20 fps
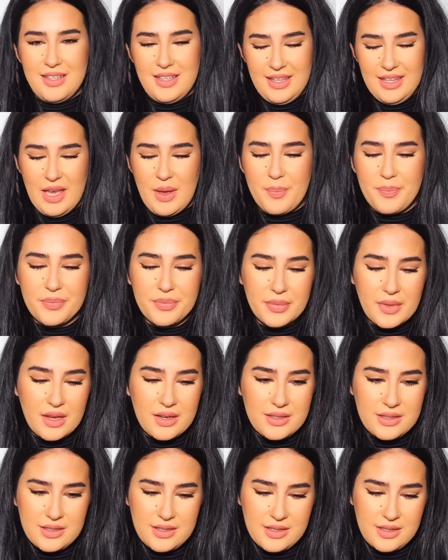Yeah.
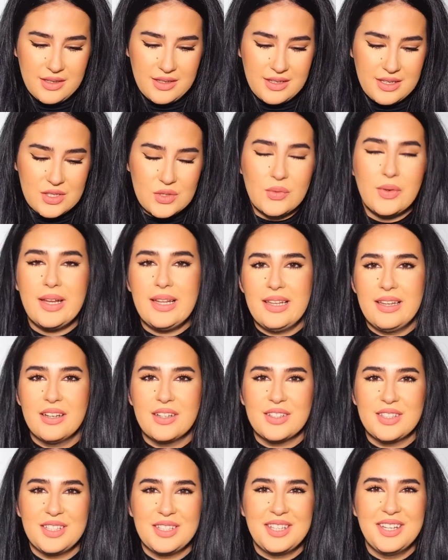So I
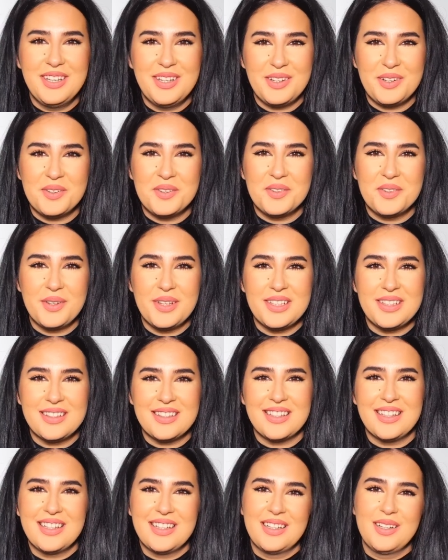layered it with
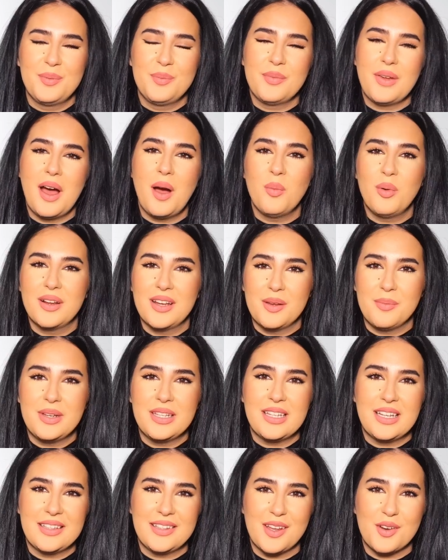
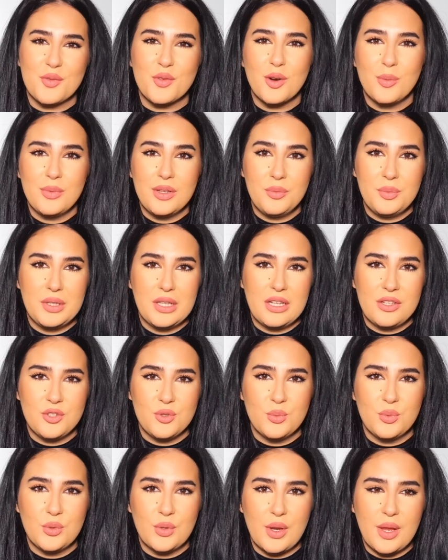Aoud Attar from
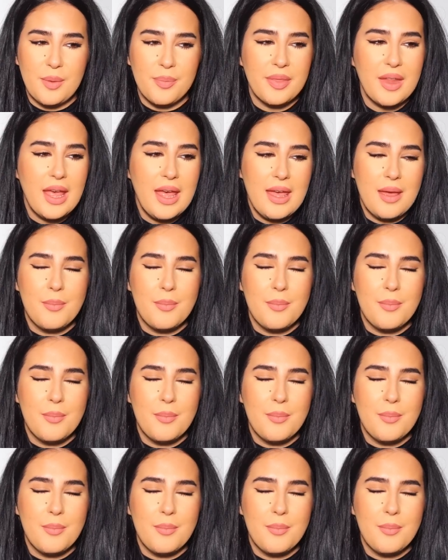Ep.1 Woody,